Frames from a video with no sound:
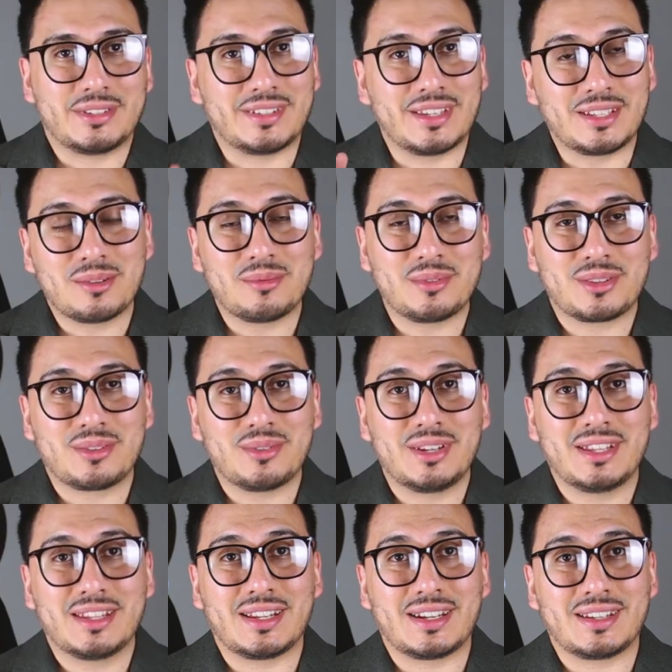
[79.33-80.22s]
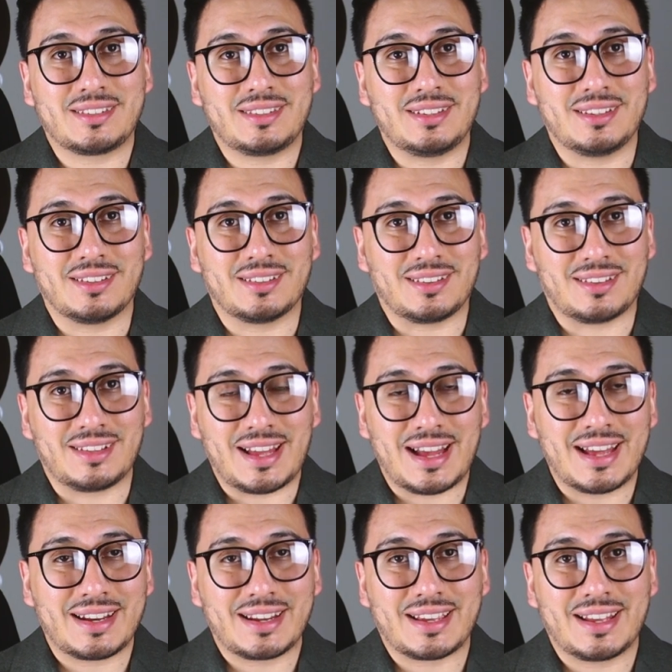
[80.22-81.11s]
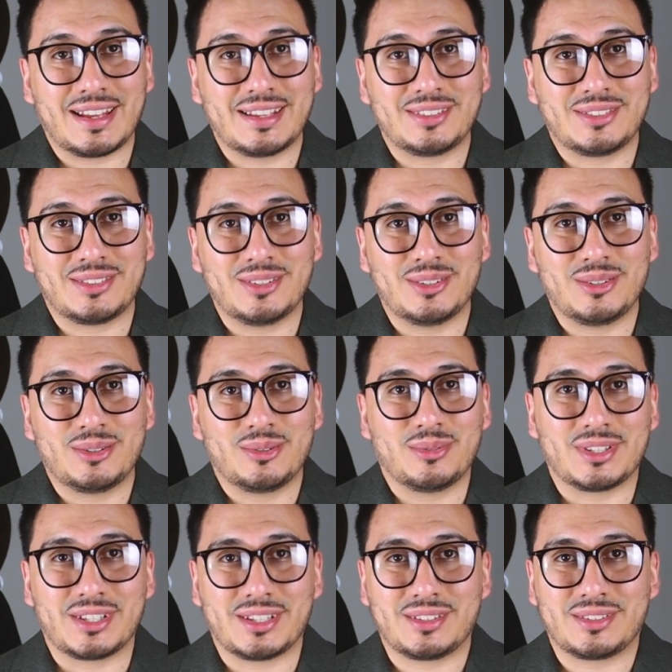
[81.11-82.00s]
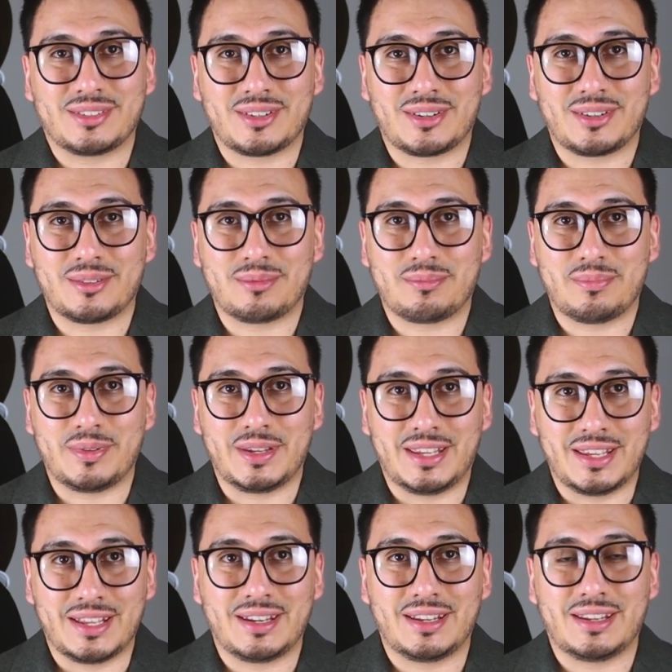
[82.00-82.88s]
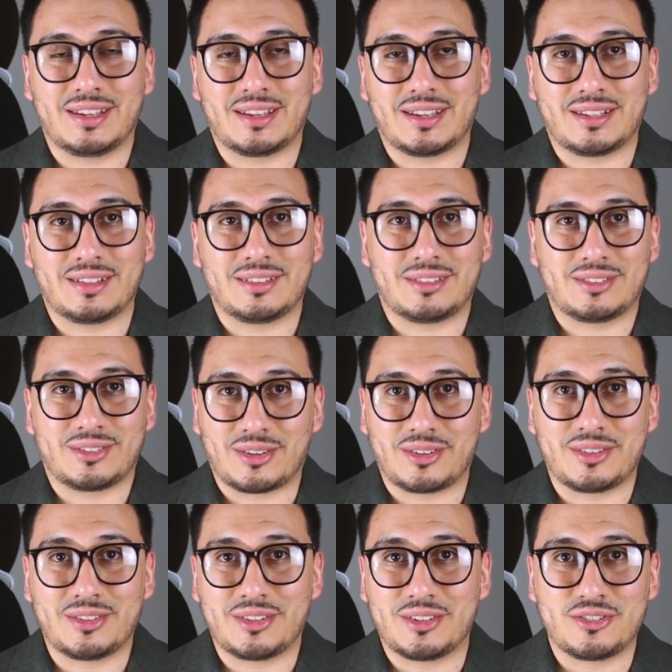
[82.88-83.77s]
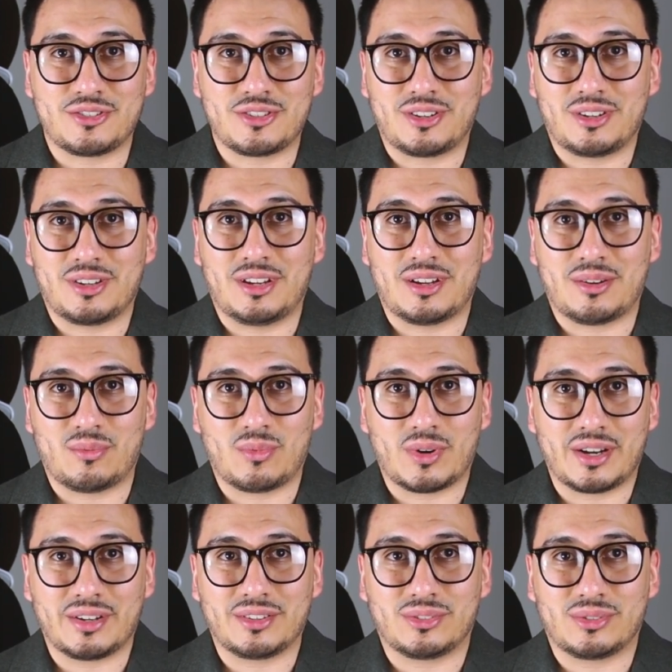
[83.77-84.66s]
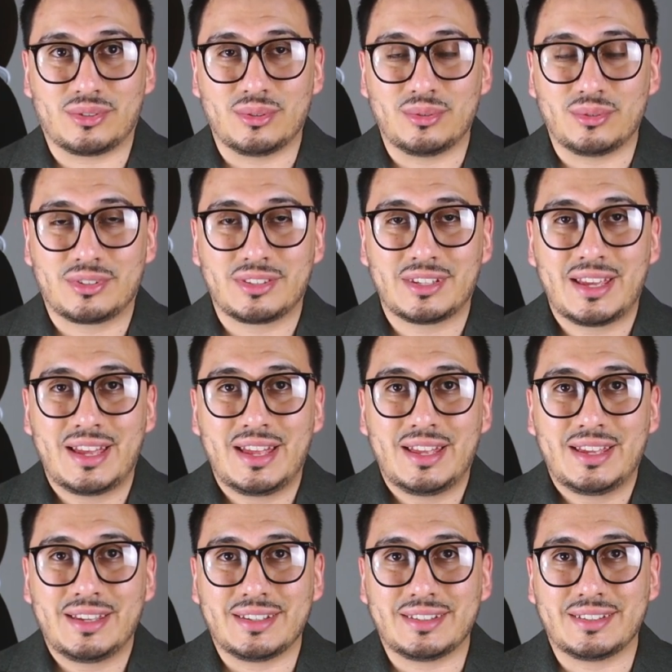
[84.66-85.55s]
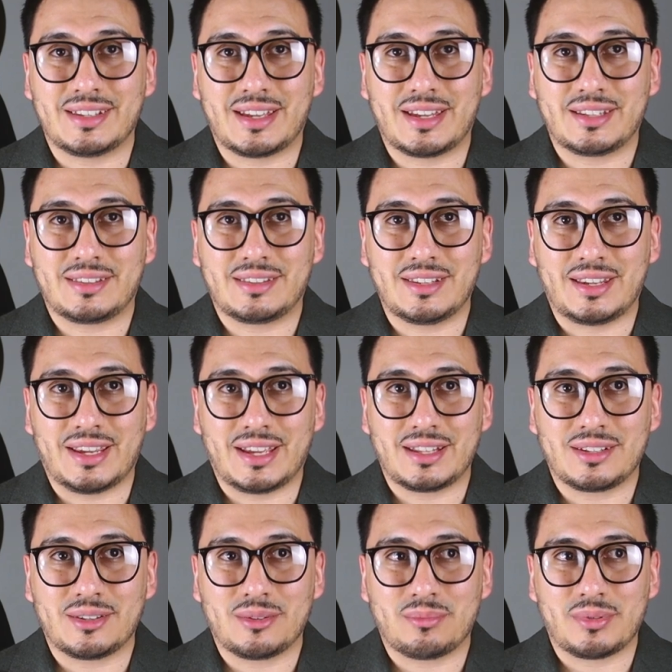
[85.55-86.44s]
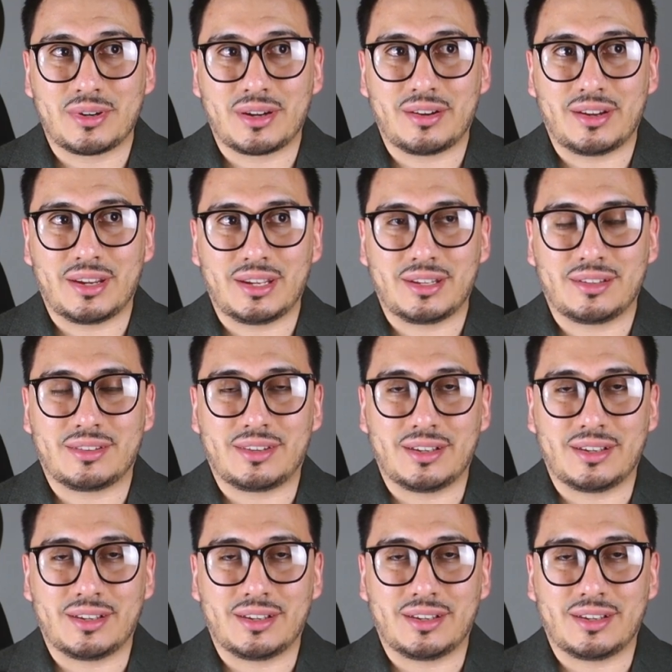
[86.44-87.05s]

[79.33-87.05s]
Mistake number three that I see a lot of guys do when they start beginning and starting their journey on wearing suits is that they end up wearing